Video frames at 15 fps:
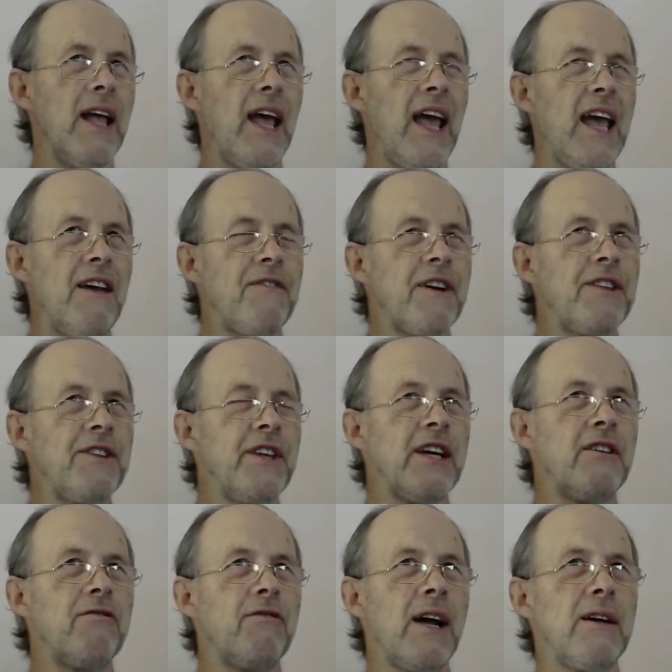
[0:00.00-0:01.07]
Everything
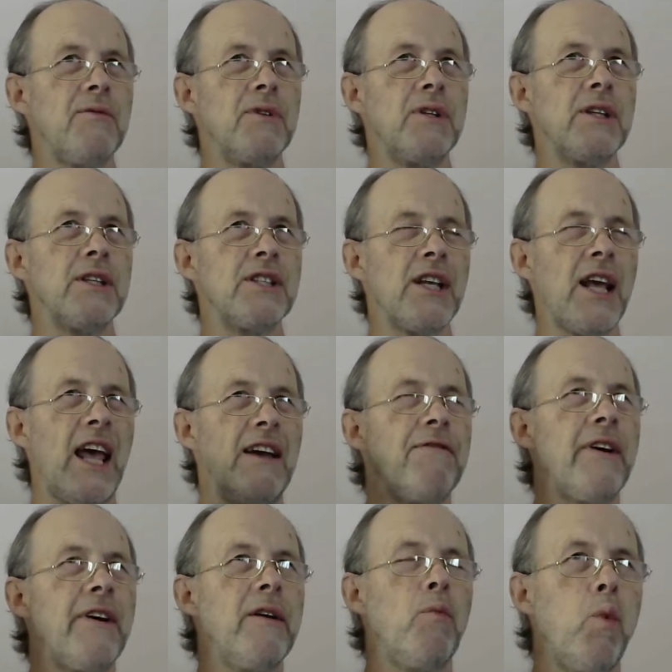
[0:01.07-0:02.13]
around us,
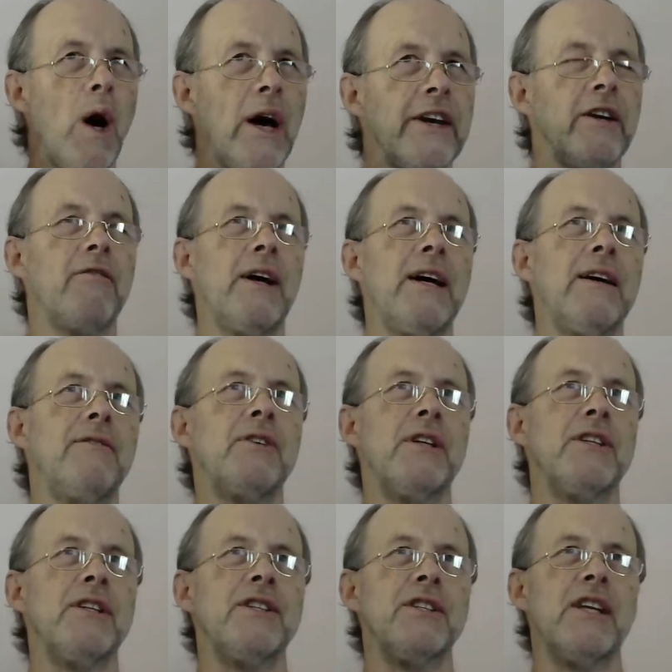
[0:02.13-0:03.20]
everyone around
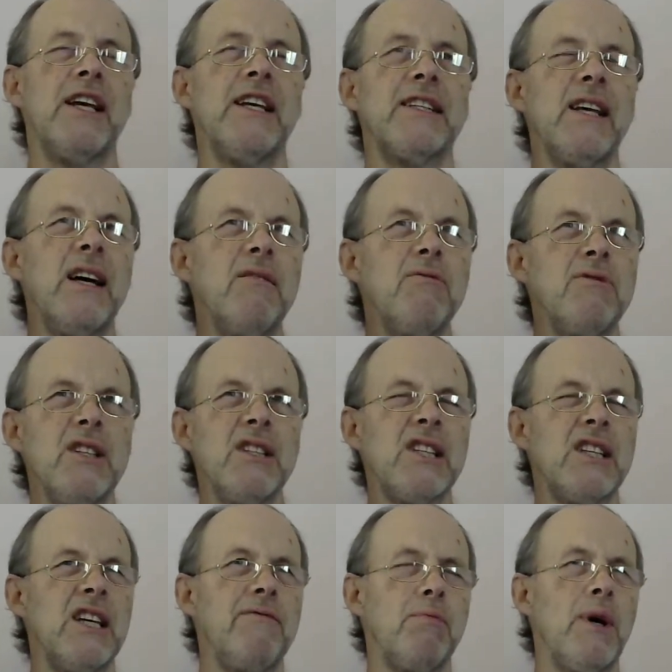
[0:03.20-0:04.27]
us says, oh, just
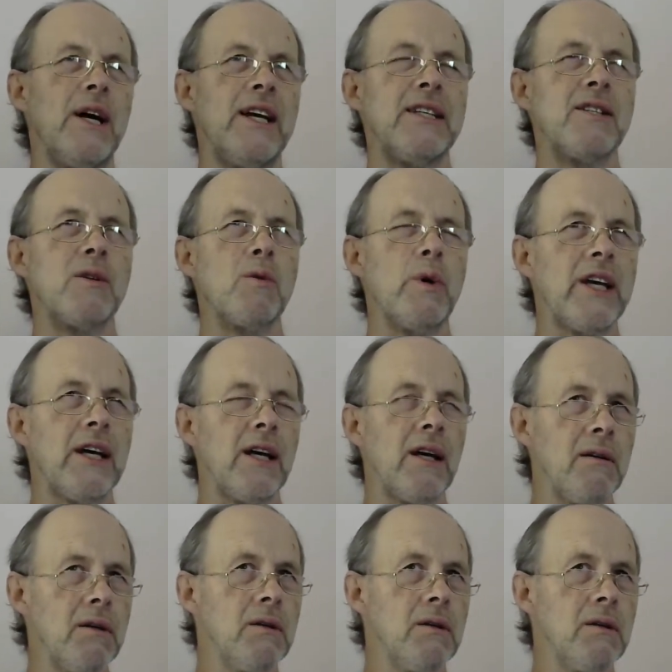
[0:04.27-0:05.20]
give way, it's quicker.